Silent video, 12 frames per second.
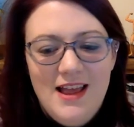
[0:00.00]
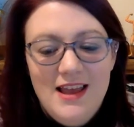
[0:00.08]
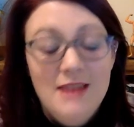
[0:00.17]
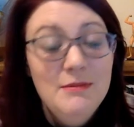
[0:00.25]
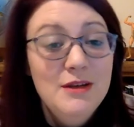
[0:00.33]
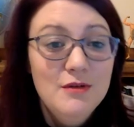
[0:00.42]

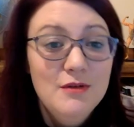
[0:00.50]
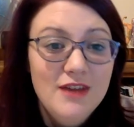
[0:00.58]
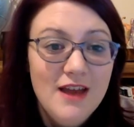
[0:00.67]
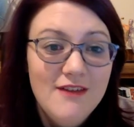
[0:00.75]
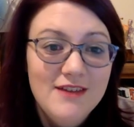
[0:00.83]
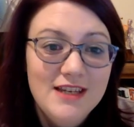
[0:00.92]
Let me know if you
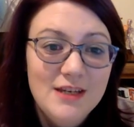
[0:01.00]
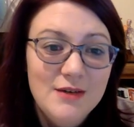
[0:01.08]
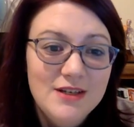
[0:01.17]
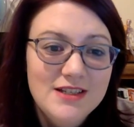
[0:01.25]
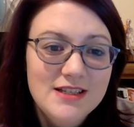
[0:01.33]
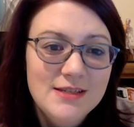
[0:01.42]
have any
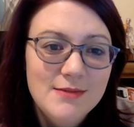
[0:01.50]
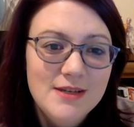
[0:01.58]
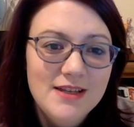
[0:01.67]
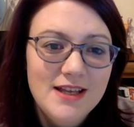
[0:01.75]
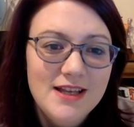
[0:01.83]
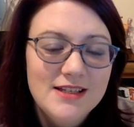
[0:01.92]
questions about
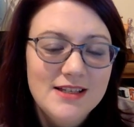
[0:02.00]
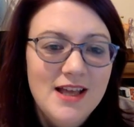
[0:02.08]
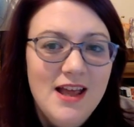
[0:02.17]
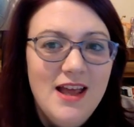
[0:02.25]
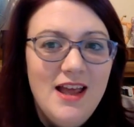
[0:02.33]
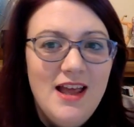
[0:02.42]
that,
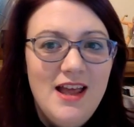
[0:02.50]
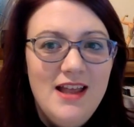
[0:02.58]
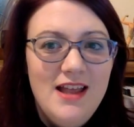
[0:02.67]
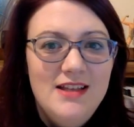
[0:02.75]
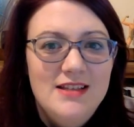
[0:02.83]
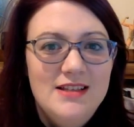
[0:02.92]

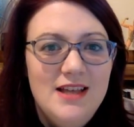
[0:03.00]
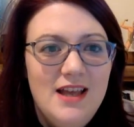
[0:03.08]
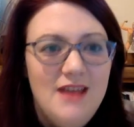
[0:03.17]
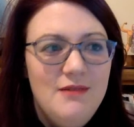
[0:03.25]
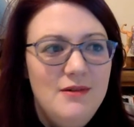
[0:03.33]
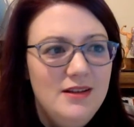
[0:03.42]
and
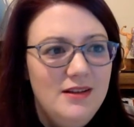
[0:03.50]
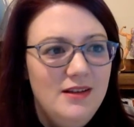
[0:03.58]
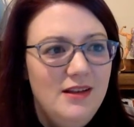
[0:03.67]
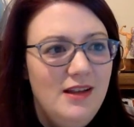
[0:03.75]
I will